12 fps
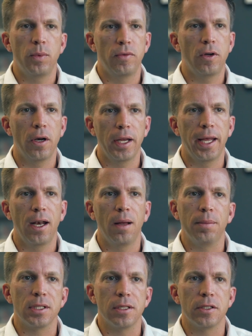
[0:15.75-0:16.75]
we've got to get our
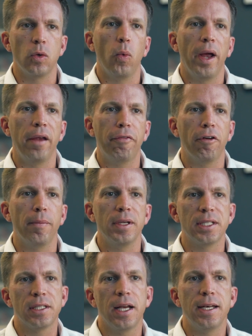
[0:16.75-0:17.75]
business away from
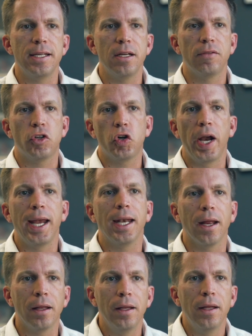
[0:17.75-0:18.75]
is this idea of
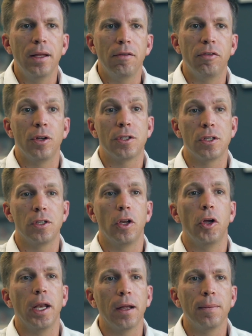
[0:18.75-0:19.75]
training versus
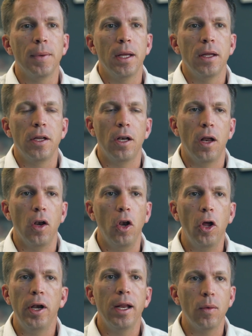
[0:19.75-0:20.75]
learning. You know,
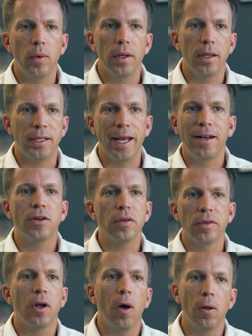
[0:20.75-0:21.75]
learning, a
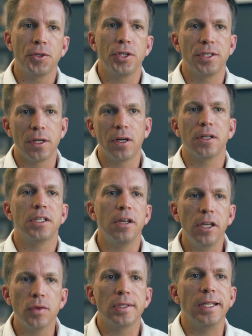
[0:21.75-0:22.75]
data-driven culture is a
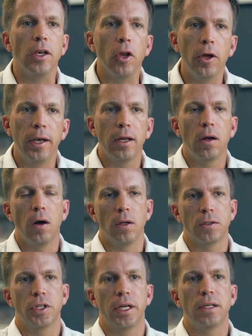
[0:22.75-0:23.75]
continuously learning culture.